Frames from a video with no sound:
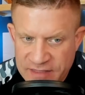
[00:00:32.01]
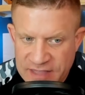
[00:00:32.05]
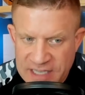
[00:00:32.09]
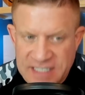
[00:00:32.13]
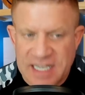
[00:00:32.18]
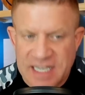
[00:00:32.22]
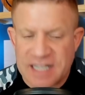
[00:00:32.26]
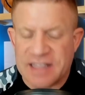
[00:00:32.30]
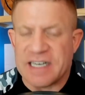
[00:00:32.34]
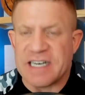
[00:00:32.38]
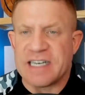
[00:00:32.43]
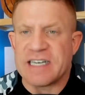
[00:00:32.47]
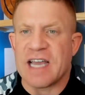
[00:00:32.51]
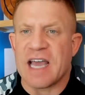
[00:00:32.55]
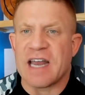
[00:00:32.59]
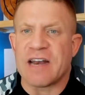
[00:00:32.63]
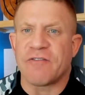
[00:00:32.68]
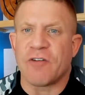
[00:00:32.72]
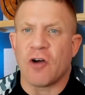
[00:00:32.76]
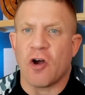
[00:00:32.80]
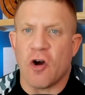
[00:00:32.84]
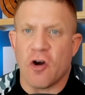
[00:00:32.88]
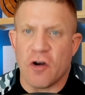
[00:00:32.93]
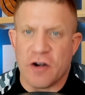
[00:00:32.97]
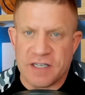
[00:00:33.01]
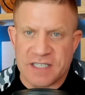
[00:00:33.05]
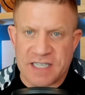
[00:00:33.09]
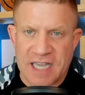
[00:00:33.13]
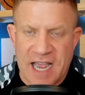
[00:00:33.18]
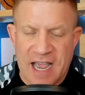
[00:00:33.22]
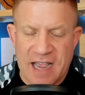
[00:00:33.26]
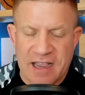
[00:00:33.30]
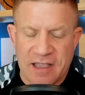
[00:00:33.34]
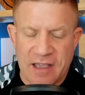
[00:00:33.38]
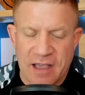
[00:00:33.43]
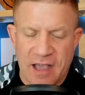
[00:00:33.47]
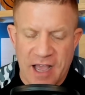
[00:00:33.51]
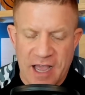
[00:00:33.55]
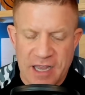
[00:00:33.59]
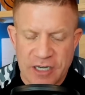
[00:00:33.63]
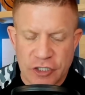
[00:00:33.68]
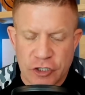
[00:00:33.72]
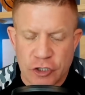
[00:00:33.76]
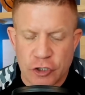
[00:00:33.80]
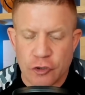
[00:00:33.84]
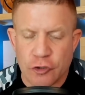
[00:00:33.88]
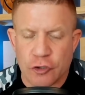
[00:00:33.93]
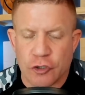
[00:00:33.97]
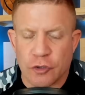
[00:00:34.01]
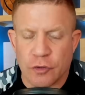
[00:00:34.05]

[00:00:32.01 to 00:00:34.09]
They said that he died of a heart attack due